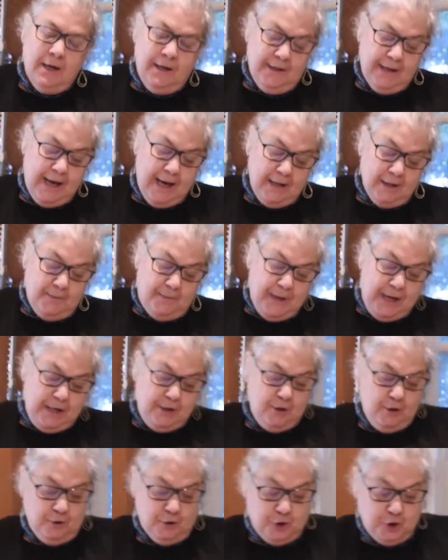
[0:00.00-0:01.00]

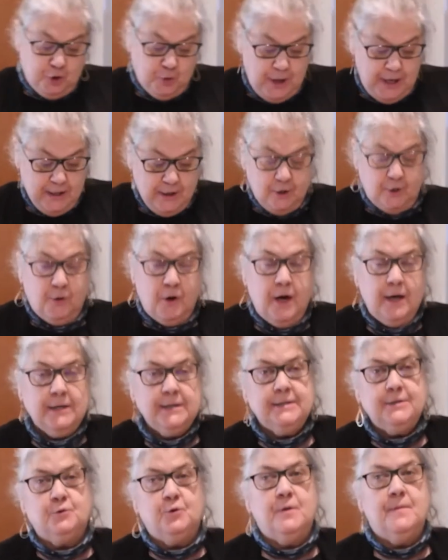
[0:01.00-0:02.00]
jalapeno straight
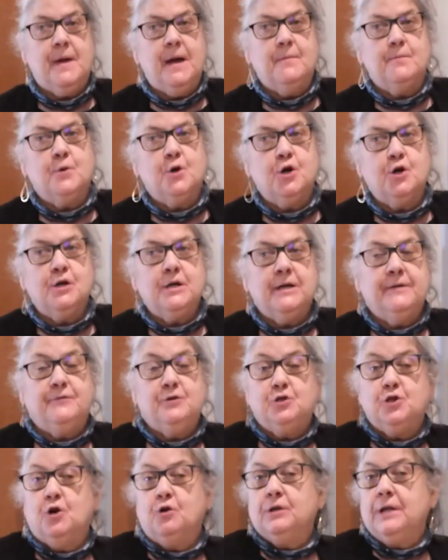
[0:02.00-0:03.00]
across. Remember, if you
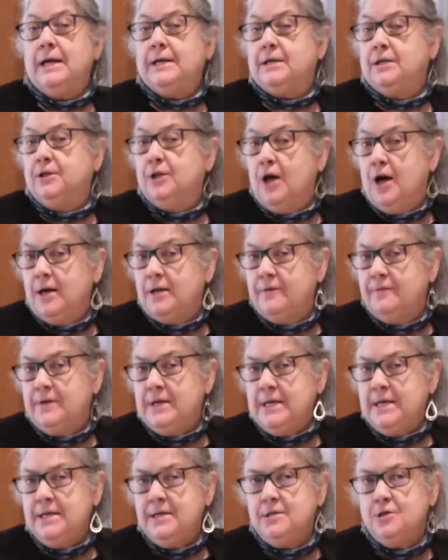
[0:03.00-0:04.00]
don't like a lot of
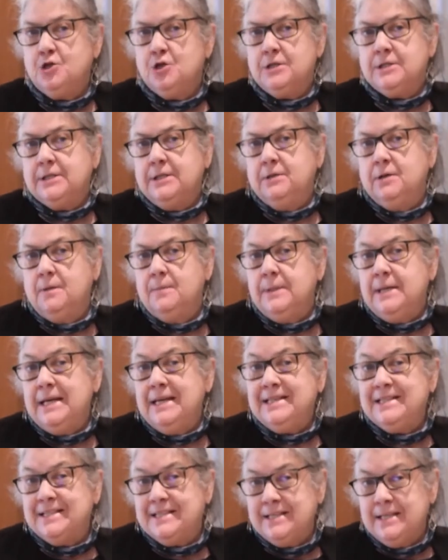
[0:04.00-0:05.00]
heat, just
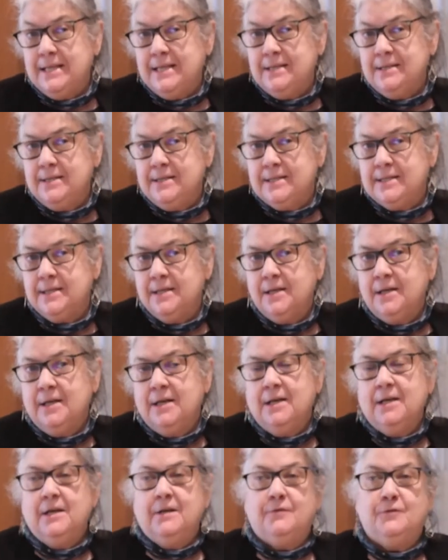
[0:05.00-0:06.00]
eliminate the seeds.
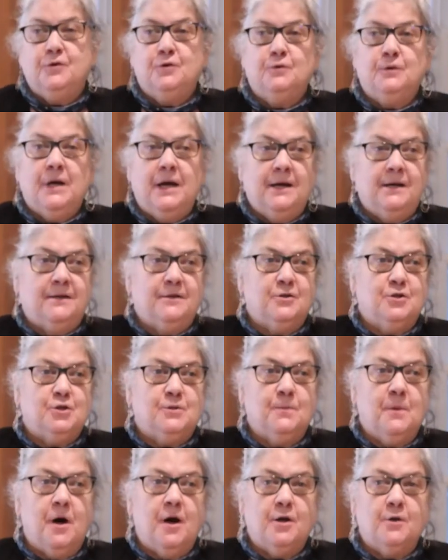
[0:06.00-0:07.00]
If you like
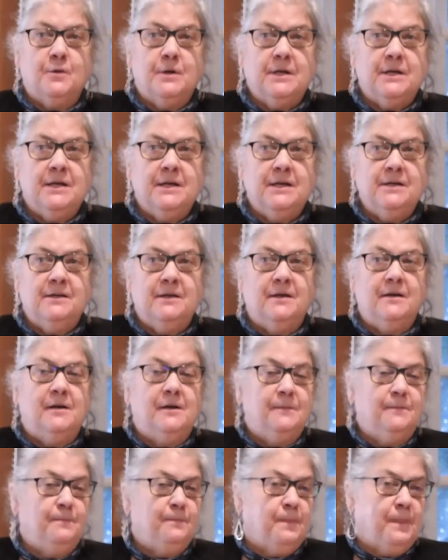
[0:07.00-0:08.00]
just moderate heat
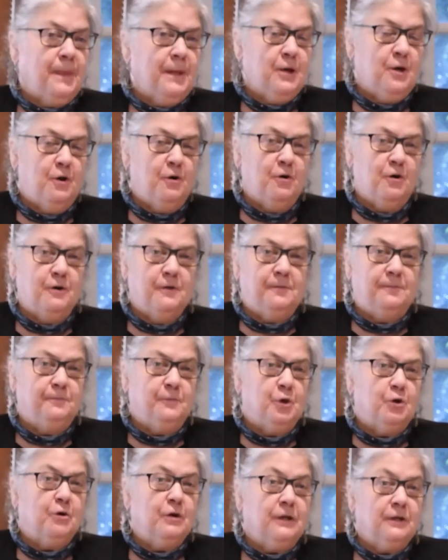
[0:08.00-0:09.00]
or
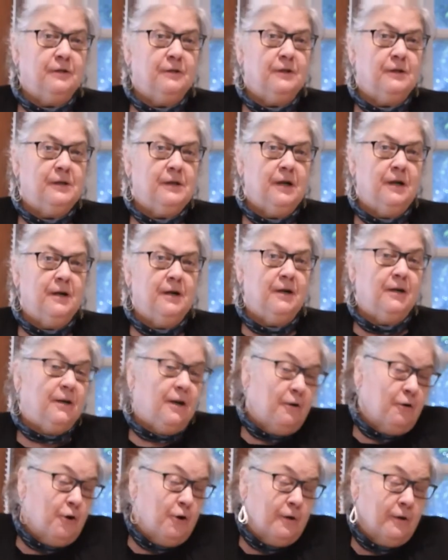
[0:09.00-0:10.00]

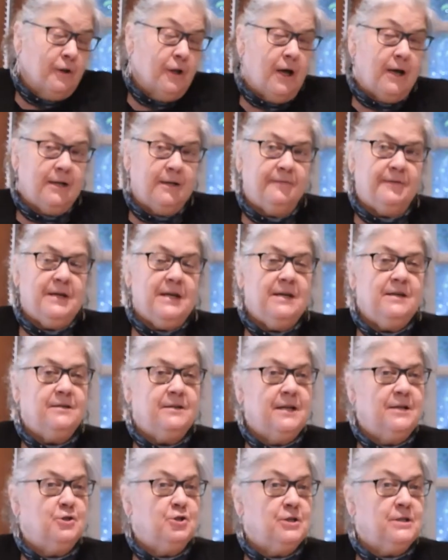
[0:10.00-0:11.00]
a lot of heat,
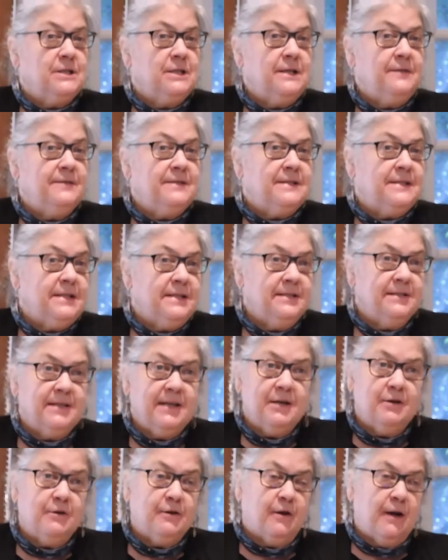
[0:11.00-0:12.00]
then just leave the seeds
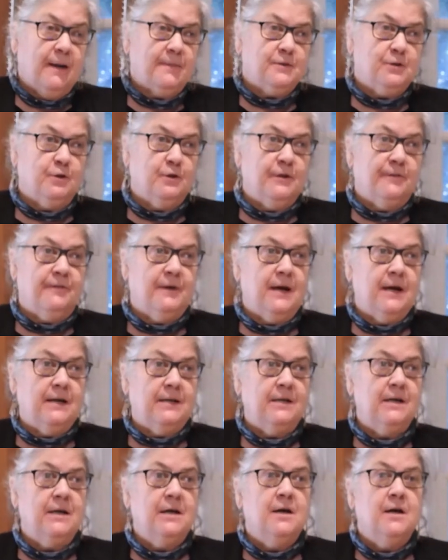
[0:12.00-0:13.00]
there. They're absolutely
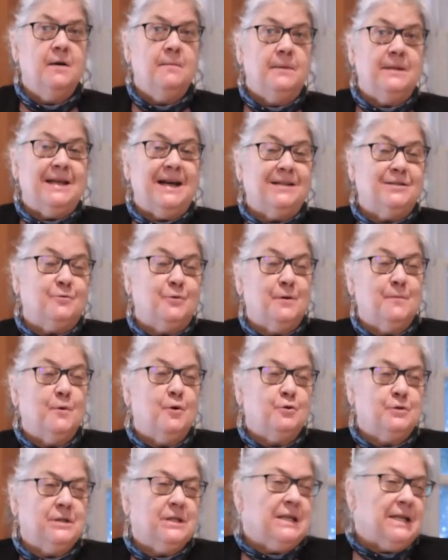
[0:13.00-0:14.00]
fine, but that's where
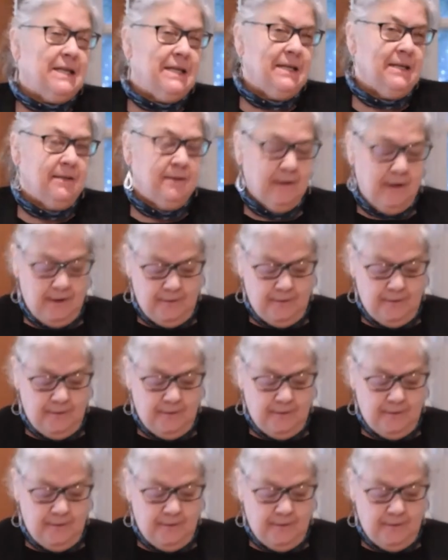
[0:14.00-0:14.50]
most of the heat